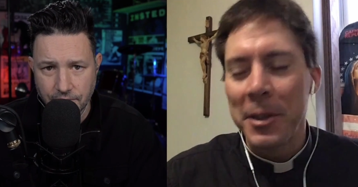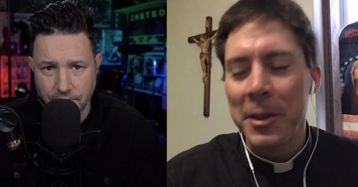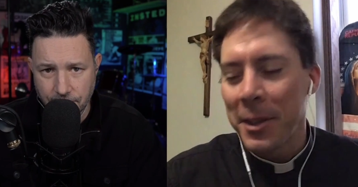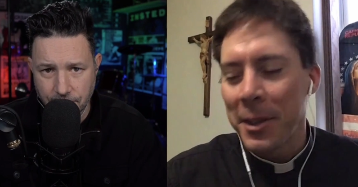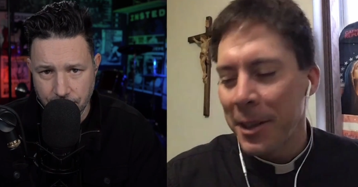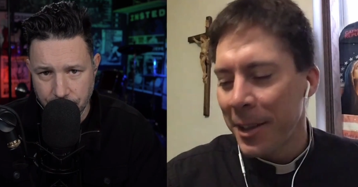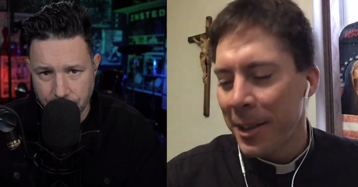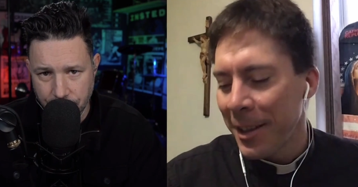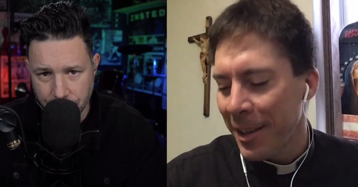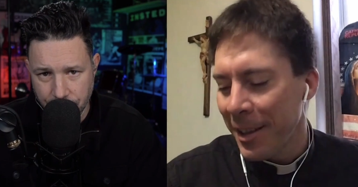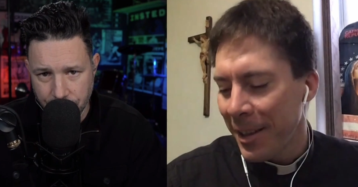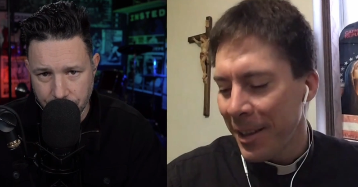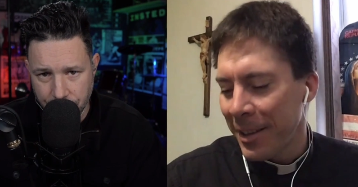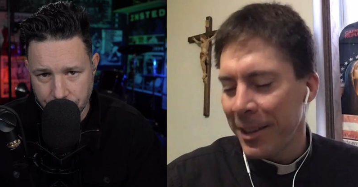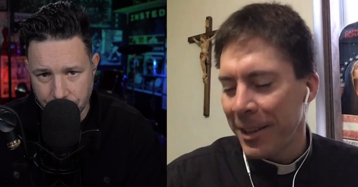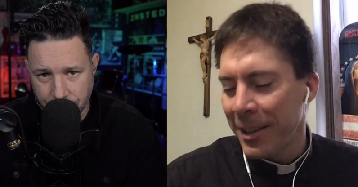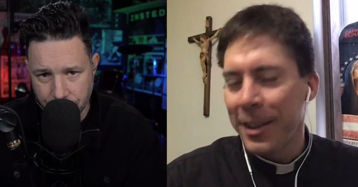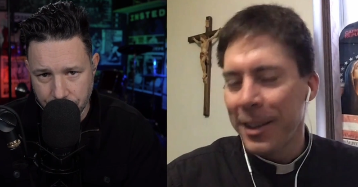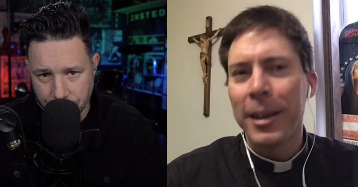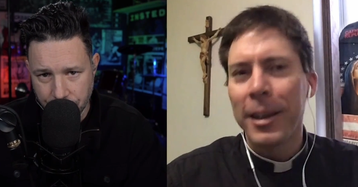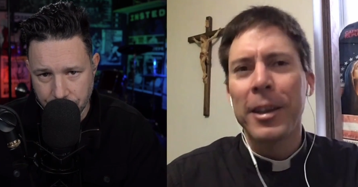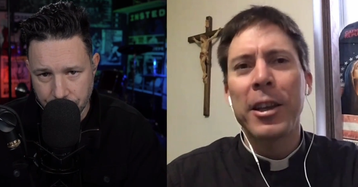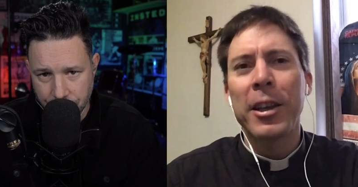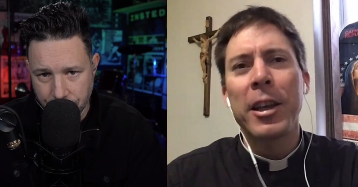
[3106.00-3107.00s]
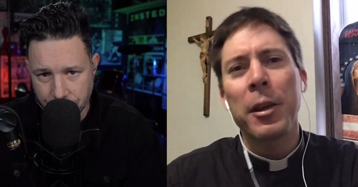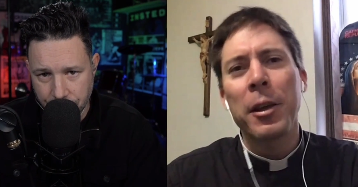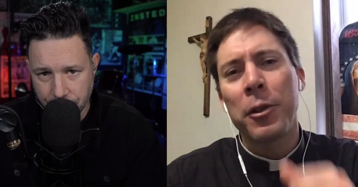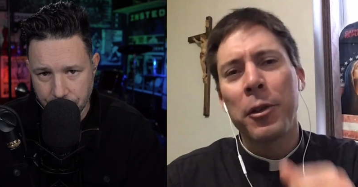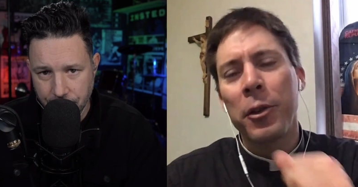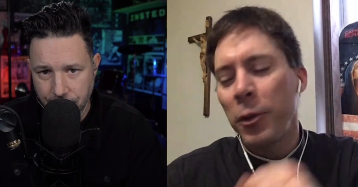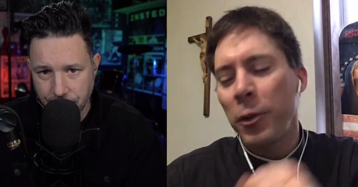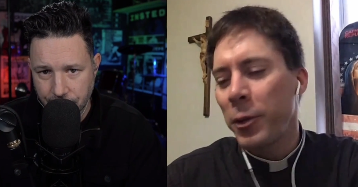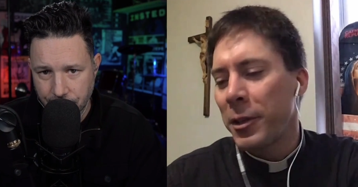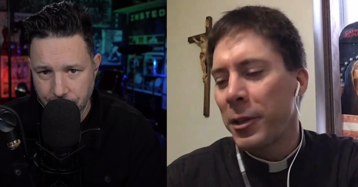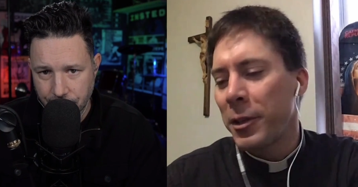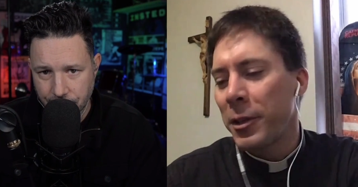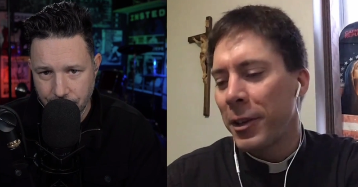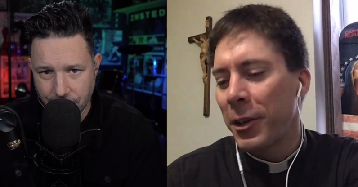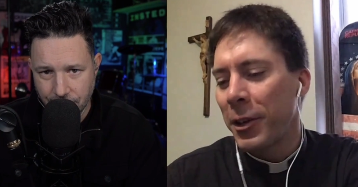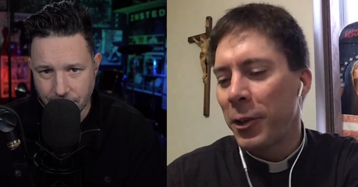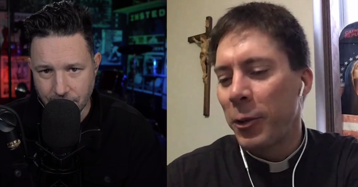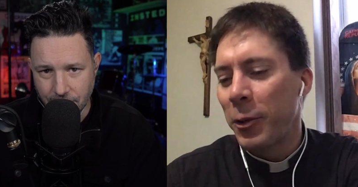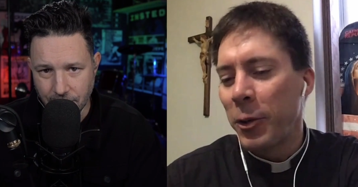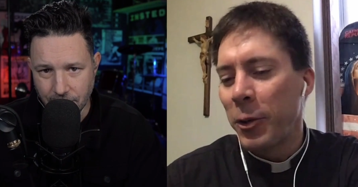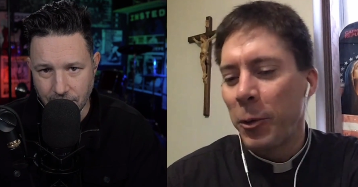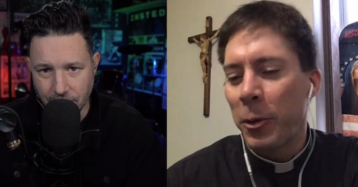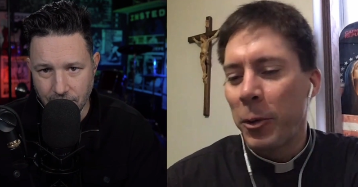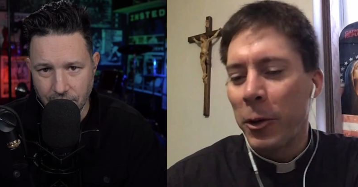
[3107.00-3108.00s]
Speaker 1: study. And uh, Keith, you're doing you're
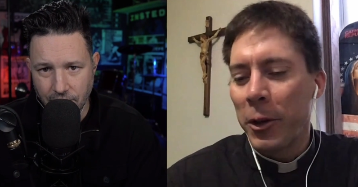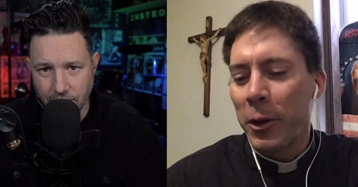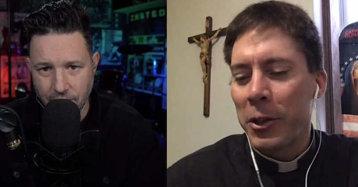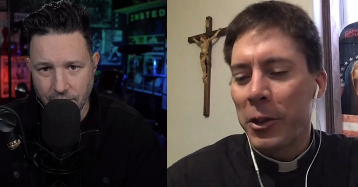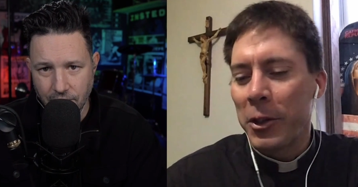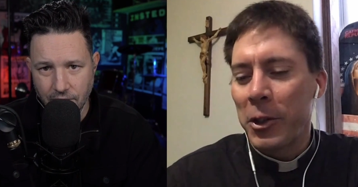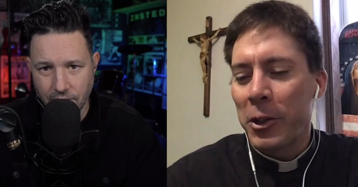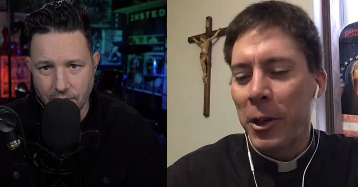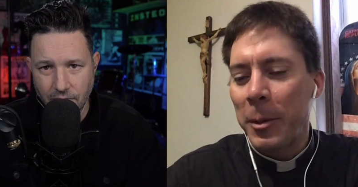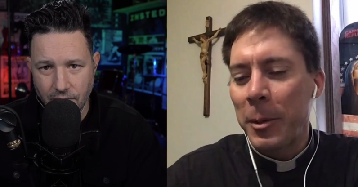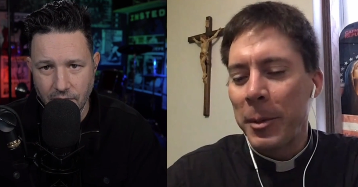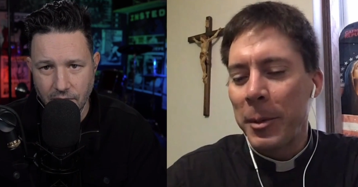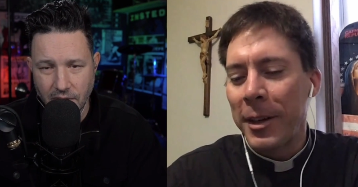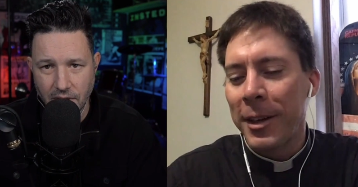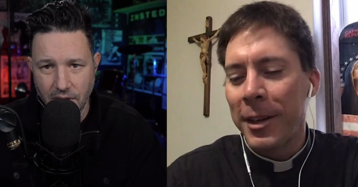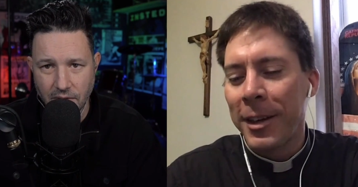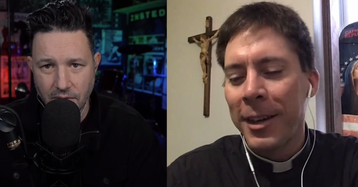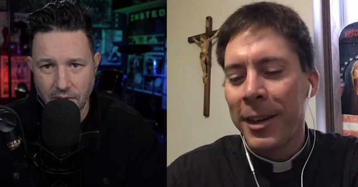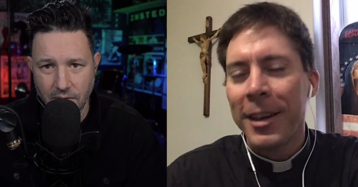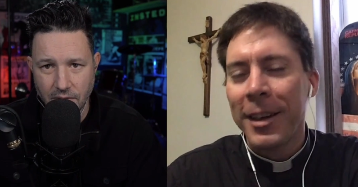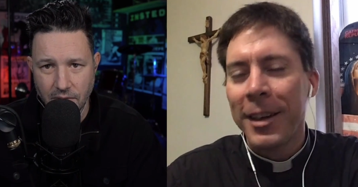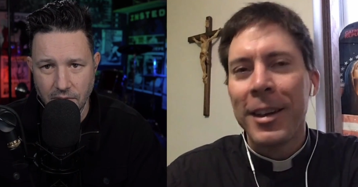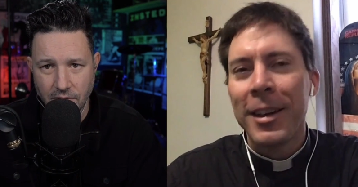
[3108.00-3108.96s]
doing a real good job, uh,